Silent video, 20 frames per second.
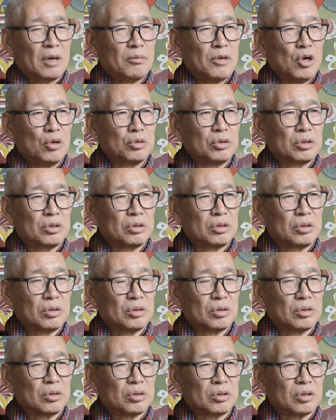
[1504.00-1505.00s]
amount
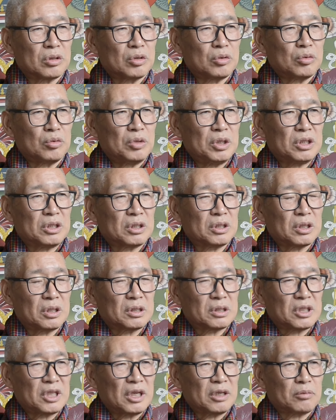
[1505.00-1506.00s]
which
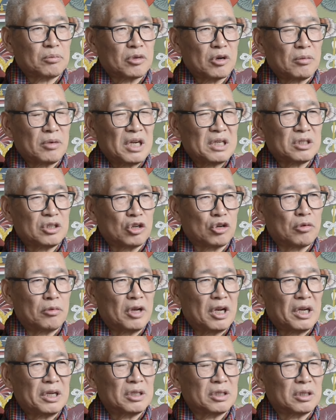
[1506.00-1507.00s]
state provides
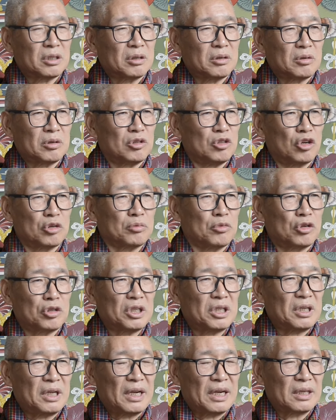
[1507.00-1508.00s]
equivalent, not more
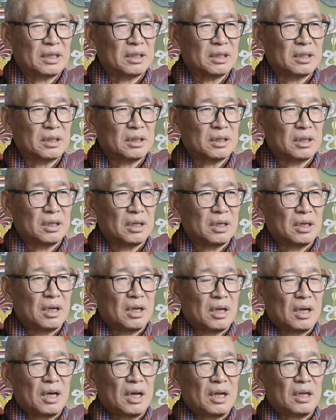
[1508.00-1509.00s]
than that.
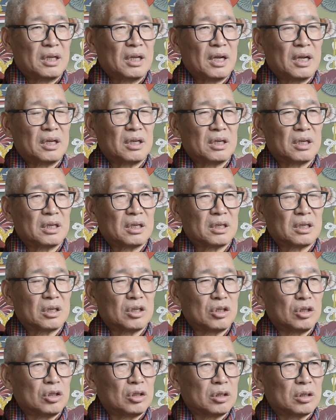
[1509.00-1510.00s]
And then
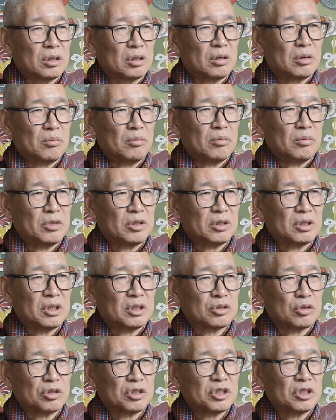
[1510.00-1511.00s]
the
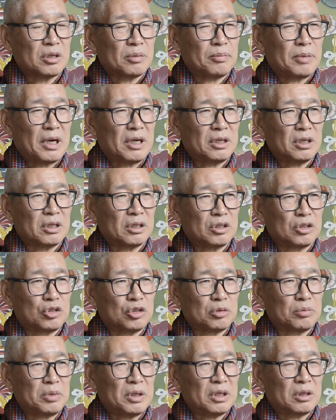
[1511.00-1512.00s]
sources of fund
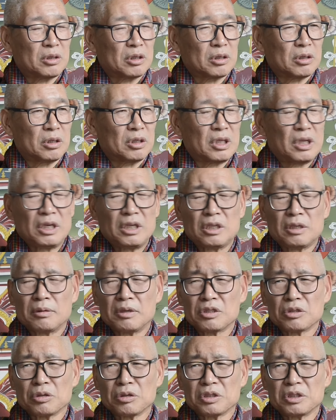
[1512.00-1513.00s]
should be three
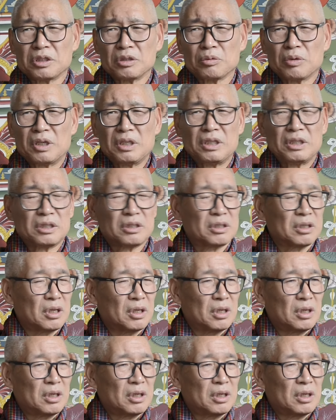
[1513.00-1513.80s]
different sources. One is